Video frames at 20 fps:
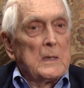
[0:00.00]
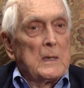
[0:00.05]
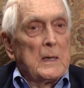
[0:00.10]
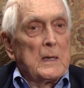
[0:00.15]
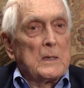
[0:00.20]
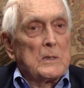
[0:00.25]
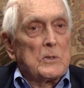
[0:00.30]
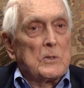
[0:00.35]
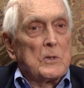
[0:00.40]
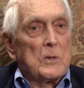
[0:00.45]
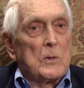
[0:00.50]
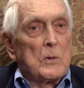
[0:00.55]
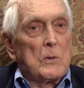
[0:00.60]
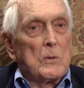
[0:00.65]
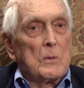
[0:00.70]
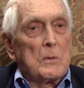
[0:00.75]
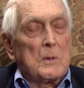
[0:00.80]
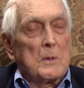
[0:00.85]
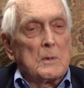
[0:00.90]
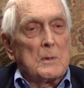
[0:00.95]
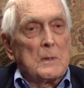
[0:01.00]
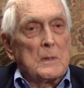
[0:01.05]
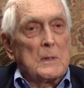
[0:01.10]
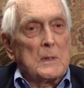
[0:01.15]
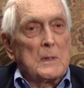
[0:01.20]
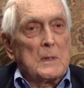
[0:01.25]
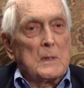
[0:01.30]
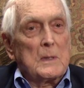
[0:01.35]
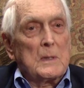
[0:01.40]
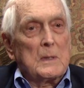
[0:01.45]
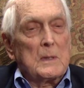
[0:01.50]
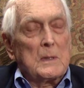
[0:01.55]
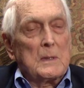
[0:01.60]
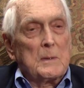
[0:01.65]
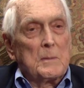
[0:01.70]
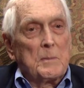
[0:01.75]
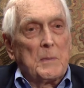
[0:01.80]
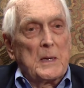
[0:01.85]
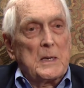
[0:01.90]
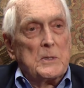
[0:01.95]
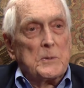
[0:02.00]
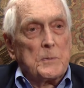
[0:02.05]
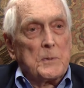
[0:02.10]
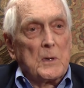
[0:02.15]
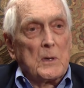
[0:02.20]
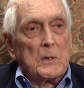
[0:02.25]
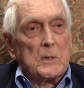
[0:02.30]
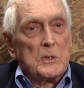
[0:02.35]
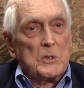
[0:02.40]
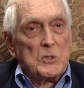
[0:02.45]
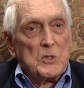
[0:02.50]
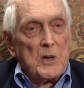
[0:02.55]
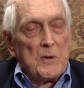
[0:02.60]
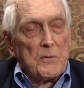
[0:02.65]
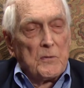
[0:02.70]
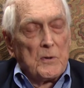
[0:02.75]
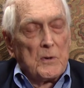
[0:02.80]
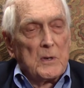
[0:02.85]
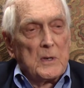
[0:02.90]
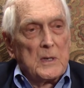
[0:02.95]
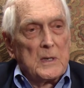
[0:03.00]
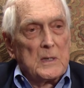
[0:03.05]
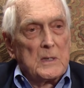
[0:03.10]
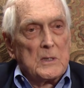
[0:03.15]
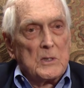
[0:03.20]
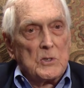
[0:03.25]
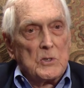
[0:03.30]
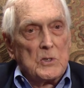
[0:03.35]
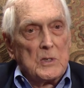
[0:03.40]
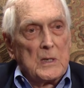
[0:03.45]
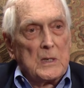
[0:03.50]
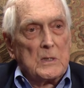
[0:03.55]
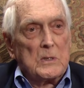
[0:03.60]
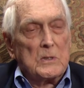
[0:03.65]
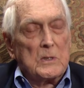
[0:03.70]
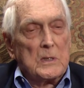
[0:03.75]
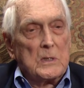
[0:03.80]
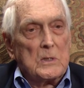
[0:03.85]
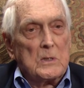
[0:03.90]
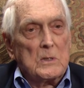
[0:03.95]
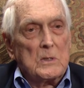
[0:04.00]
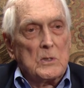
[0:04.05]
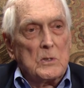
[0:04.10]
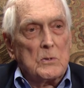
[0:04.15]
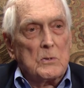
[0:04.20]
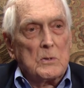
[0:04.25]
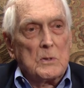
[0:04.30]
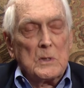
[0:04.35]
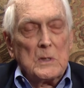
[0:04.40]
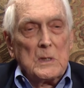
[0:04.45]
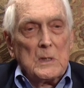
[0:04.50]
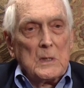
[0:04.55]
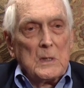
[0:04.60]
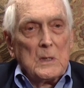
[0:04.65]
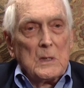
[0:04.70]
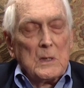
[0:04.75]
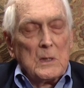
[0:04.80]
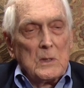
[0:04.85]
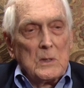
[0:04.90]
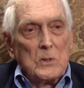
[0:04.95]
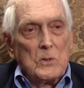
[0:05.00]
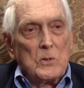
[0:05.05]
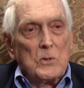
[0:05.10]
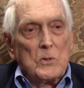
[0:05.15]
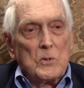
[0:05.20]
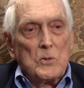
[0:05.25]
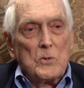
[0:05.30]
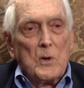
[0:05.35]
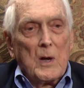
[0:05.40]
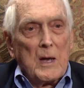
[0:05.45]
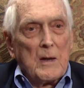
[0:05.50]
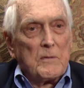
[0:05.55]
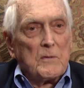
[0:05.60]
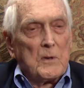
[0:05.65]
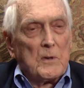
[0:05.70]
And so baseball is different in the sense that you you, you have